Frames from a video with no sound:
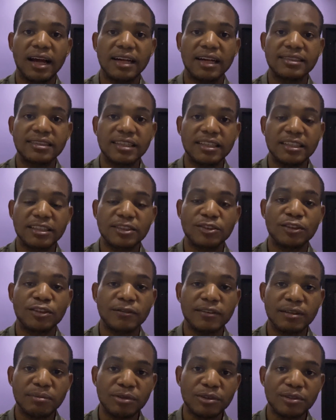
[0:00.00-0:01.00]
aesthetics
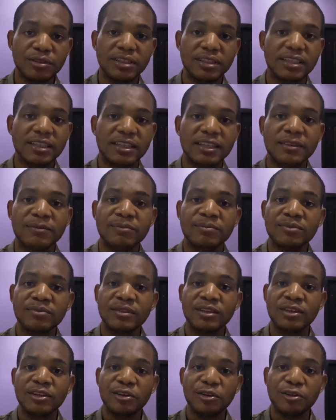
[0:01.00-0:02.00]
of the building.
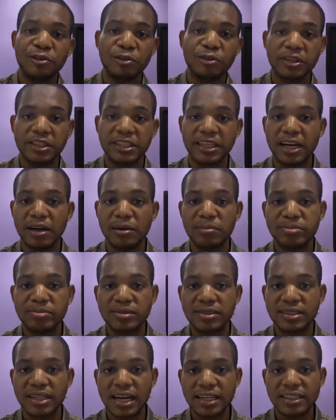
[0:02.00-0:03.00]
It
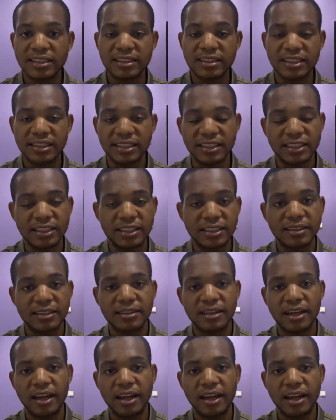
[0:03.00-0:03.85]
helps guard the